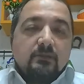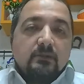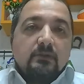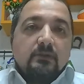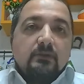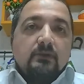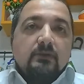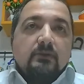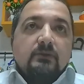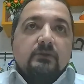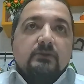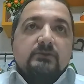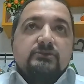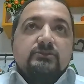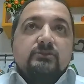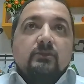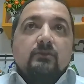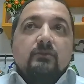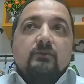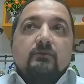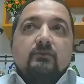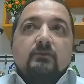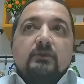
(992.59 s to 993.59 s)

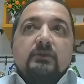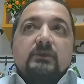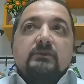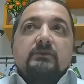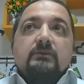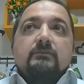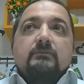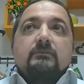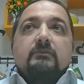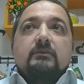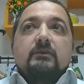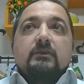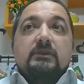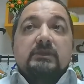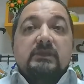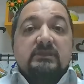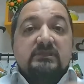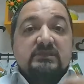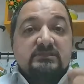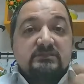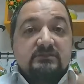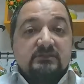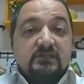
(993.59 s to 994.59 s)

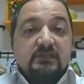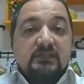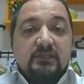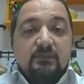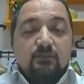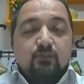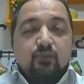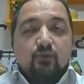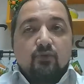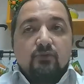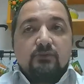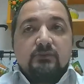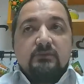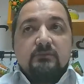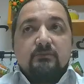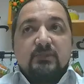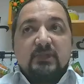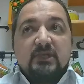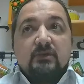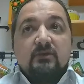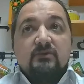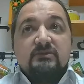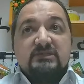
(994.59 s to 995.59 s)
It is really
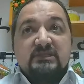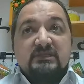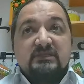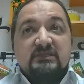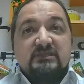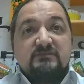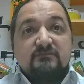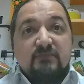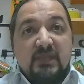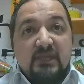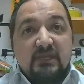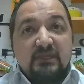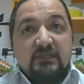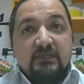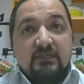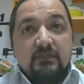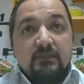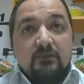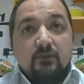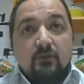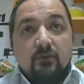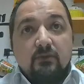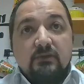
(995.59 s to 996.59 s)
important because it is
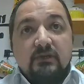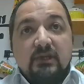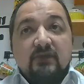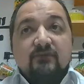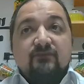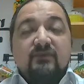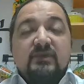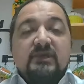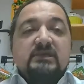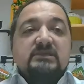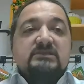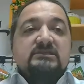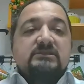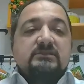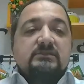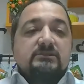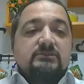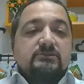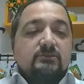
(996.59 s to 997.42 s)
making your life easier.